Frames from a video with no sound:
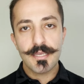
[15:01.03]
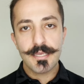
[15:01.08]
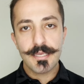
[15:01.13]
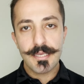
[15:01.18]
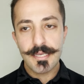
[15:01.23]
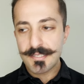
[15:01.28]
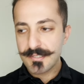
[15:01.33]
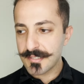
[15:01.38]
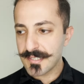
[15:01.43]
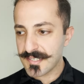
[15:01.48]

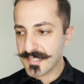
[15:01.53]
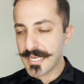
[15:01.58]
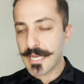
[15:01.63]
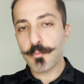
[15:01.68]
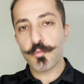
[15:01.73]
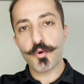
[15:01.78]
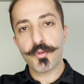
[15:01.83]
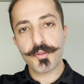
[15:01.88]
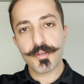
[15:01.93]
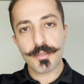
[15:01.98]
it's the
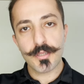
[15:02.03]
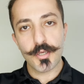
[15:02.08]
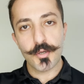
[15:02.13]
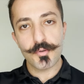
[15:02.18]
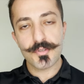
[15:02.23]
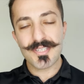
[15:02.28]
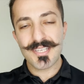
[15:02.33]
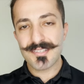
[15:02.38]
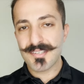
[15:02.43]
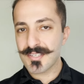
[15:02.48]
same with
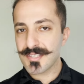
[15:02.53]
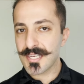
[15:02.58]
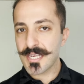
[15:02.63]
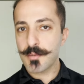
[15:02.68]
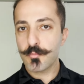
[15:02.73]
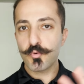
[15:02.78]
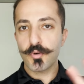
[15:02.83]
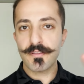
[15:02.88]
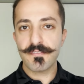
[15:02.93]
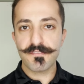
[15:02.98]
clothes, it's the
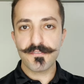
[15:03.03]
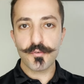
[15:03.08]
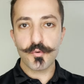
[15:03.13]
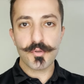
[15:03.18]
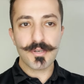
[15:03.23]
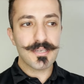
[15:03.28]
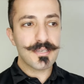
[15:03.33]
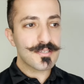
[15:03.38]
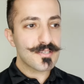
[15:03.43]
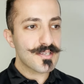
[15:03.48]
same with
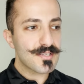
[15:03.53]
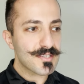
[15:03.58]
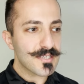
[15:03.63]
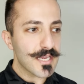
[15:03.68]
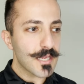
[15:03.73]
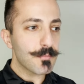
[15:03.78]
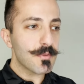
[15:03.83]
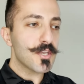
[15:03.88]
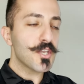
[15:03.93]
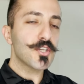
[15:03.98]
food, and it's the
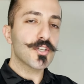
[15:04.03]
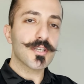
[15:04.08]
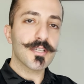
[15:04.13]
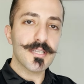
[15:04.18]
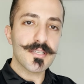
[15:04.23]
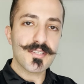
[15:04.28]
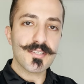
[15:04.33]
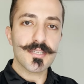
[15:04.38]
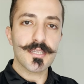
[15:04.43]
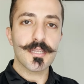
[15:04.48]
same, and you're
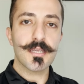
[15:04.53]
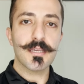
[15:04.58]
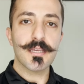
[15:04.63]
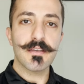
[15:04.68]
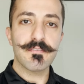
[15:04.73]
gonna see,